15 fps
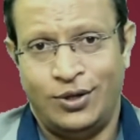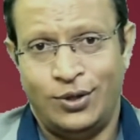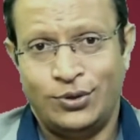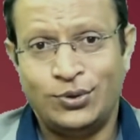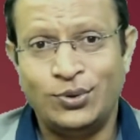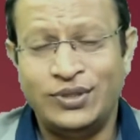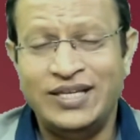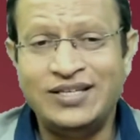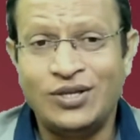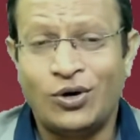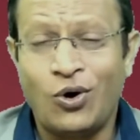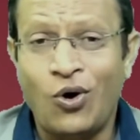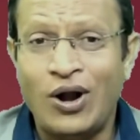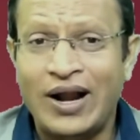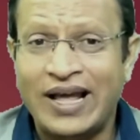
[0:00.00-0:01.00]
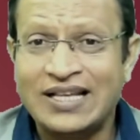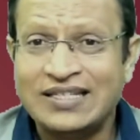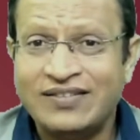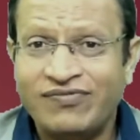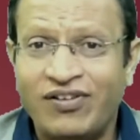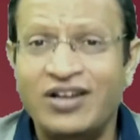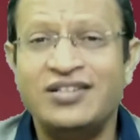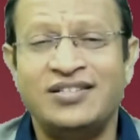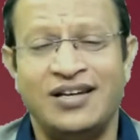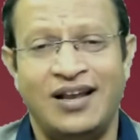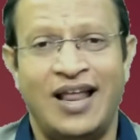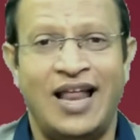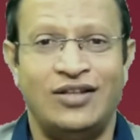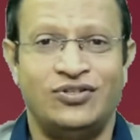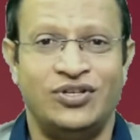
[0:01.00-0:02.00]
So these are called as functional
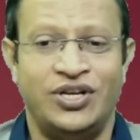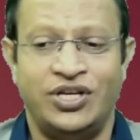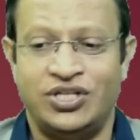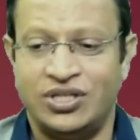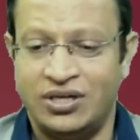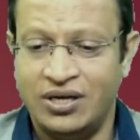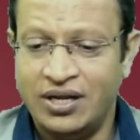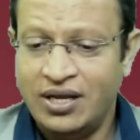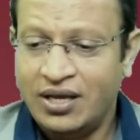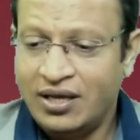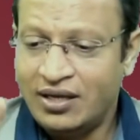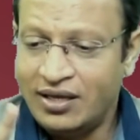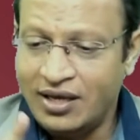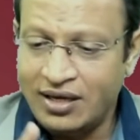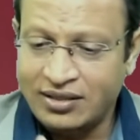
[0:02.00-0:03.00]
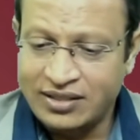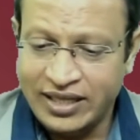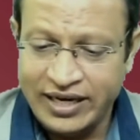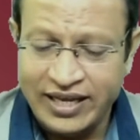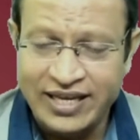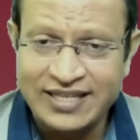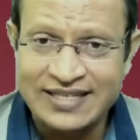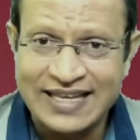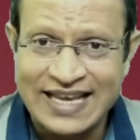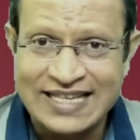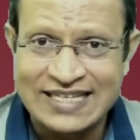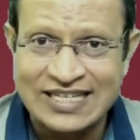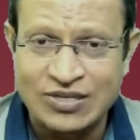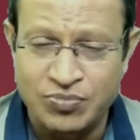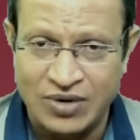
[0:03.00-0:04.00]
hallucination. Here there is a
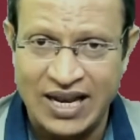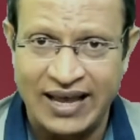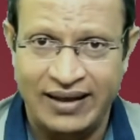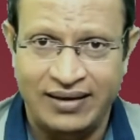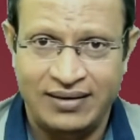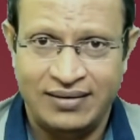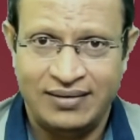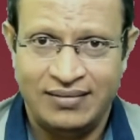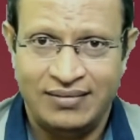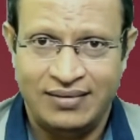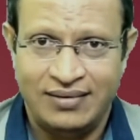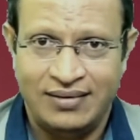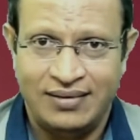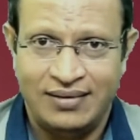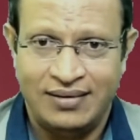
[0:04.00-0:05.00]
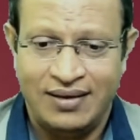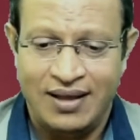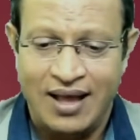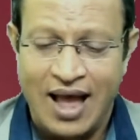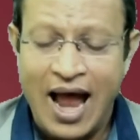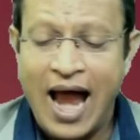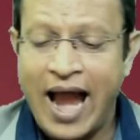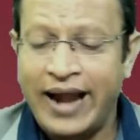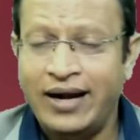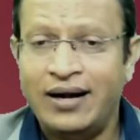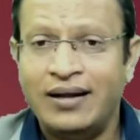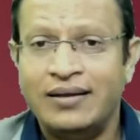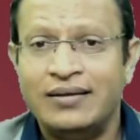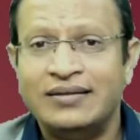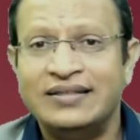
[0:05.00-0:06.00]
stimuli
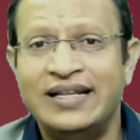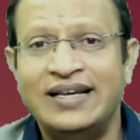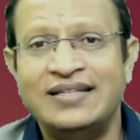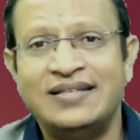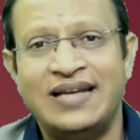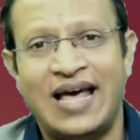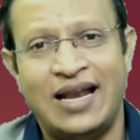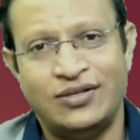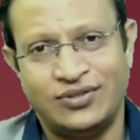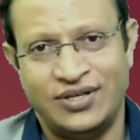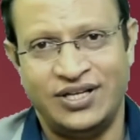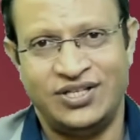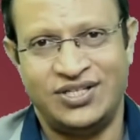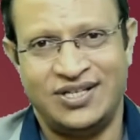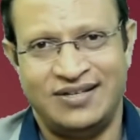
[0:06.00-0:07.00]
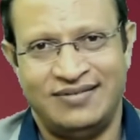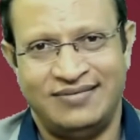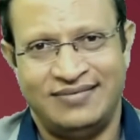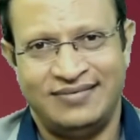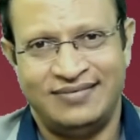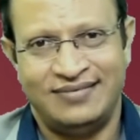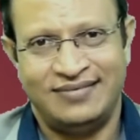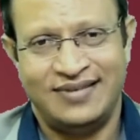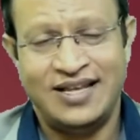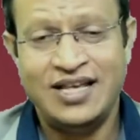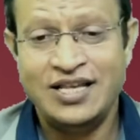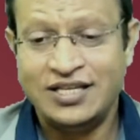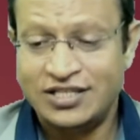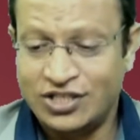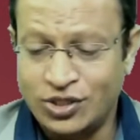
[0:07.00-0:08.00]
and there is an hallucination.
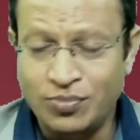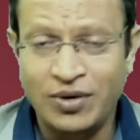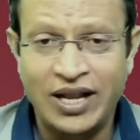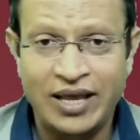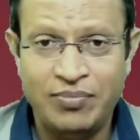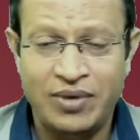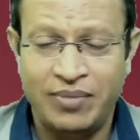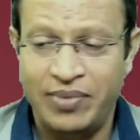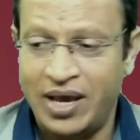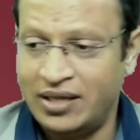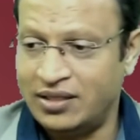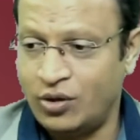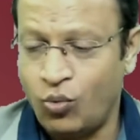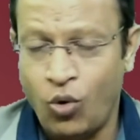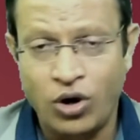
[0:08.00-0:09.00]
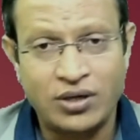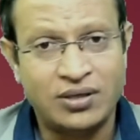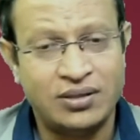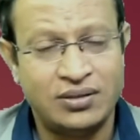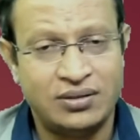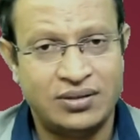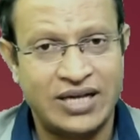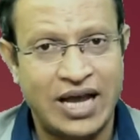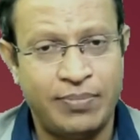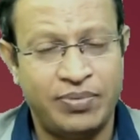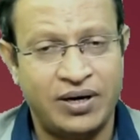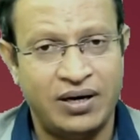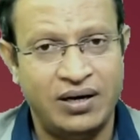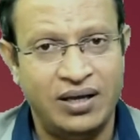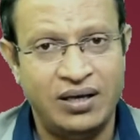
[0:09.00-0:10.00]
Stimuli may be either water tap
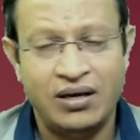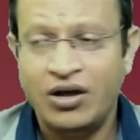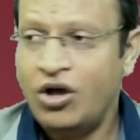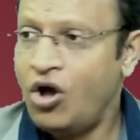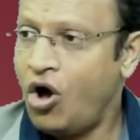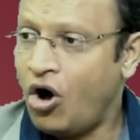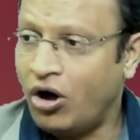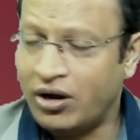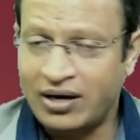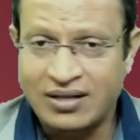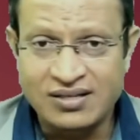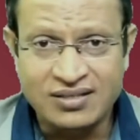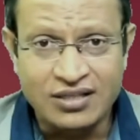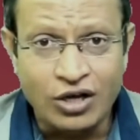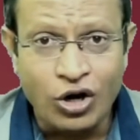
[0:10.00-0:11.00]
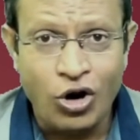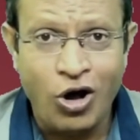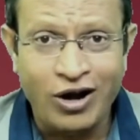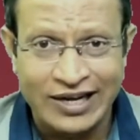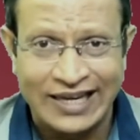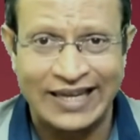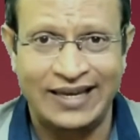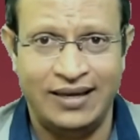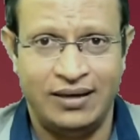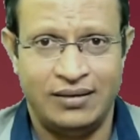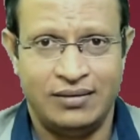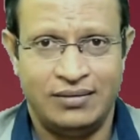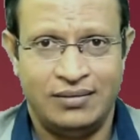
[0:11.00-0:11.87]
running or else the clock ticking.